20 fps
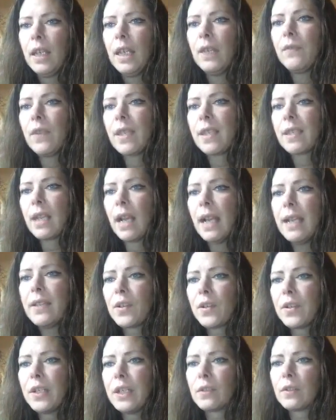If the
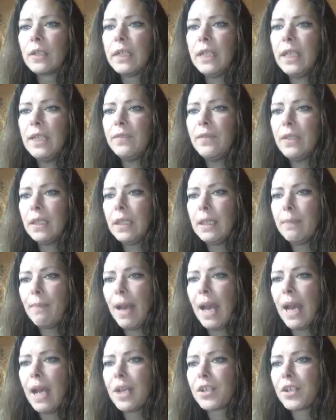sides are nearly evenly
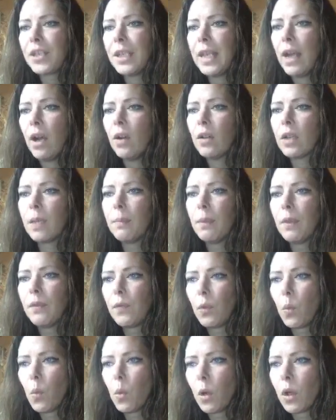matched, the outcome
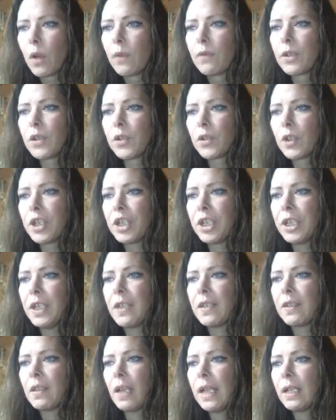of the war of attrition
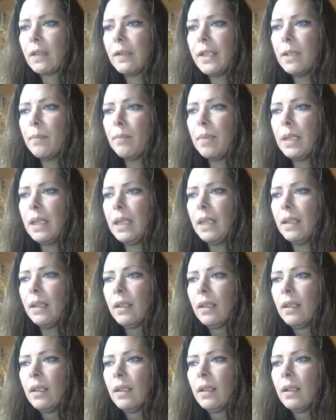is likely to be
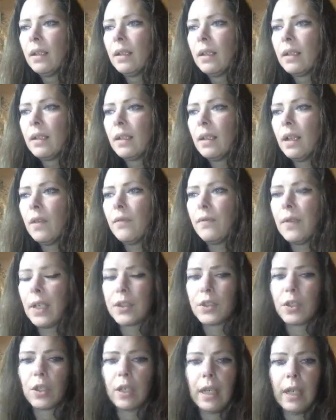a
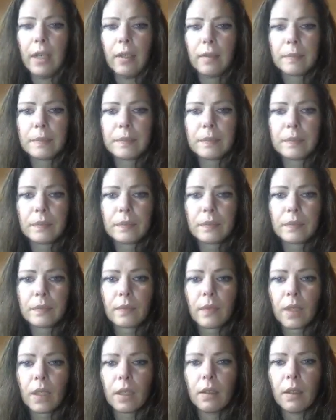victory.
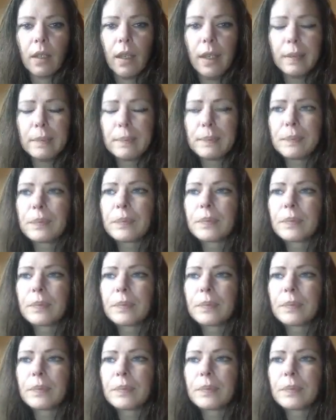Okay?